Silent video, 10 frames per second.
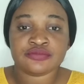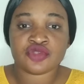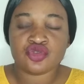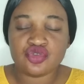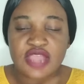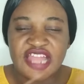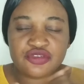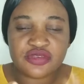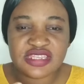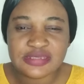You can do
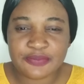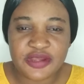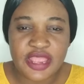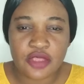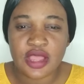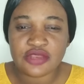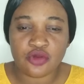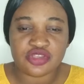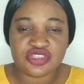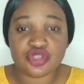this prayer, you can
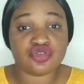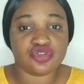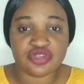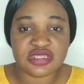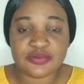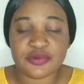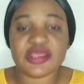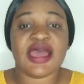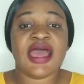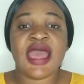continue to do this
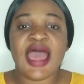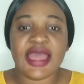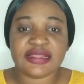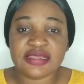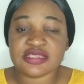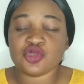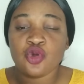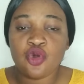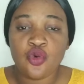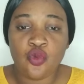prayer at least
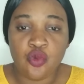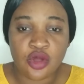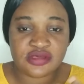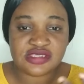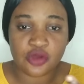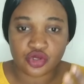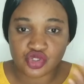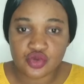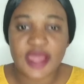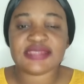once or
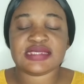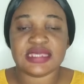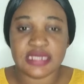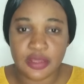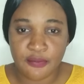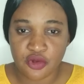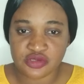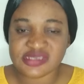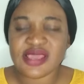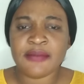twice in a month.
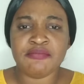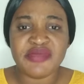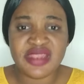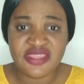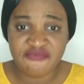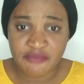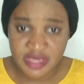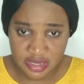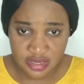Believe me,